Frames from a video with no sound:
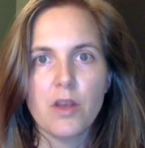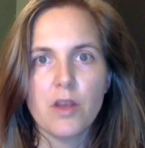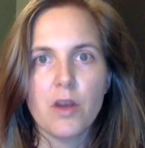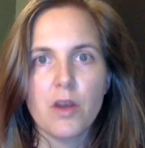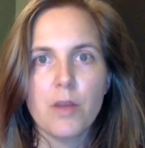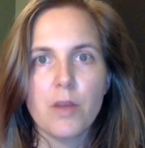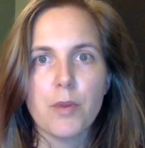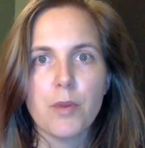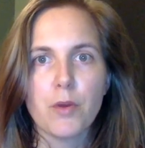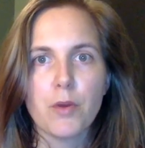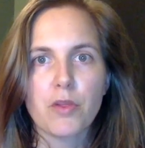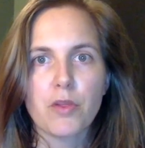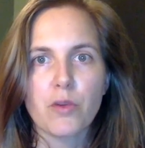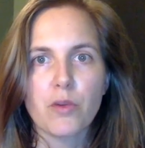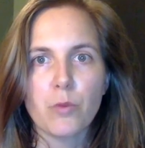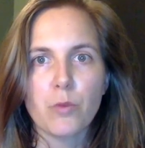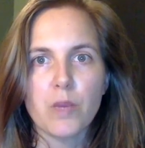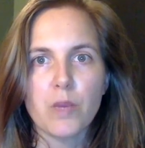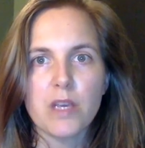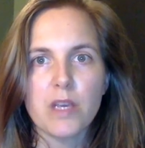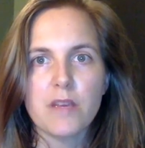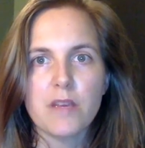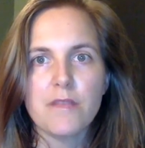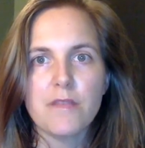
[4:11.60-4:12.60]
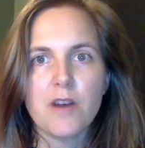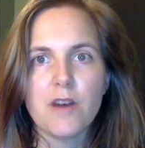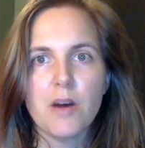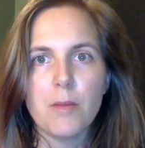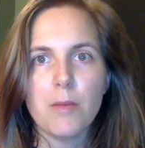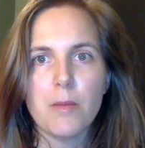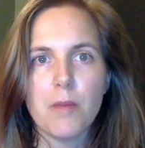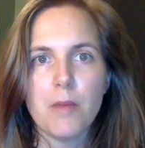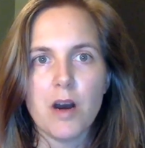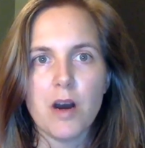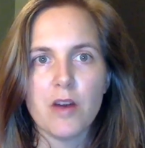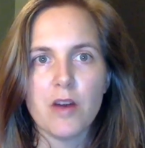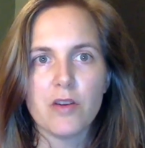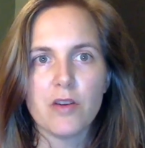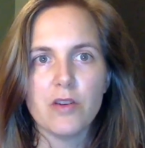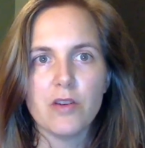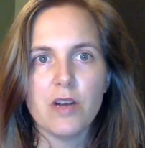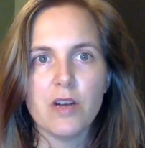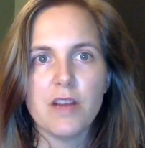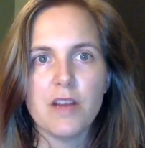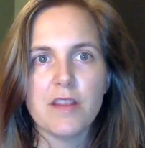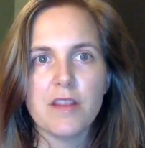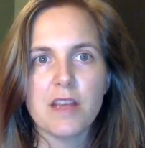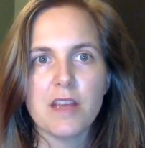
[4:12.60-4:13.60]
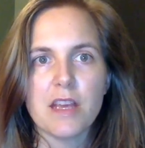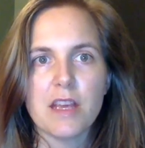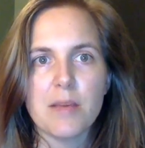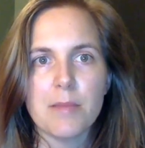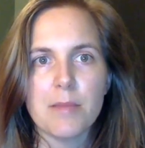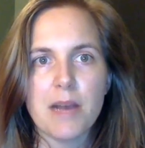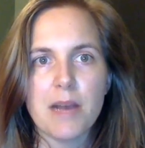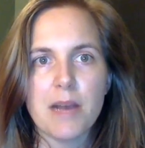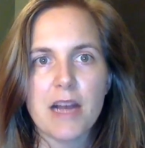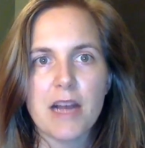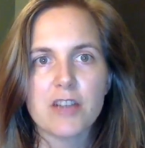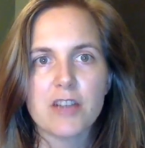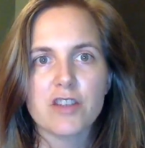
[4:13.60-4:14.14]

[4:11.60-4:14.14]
Both the weak fault model and the impact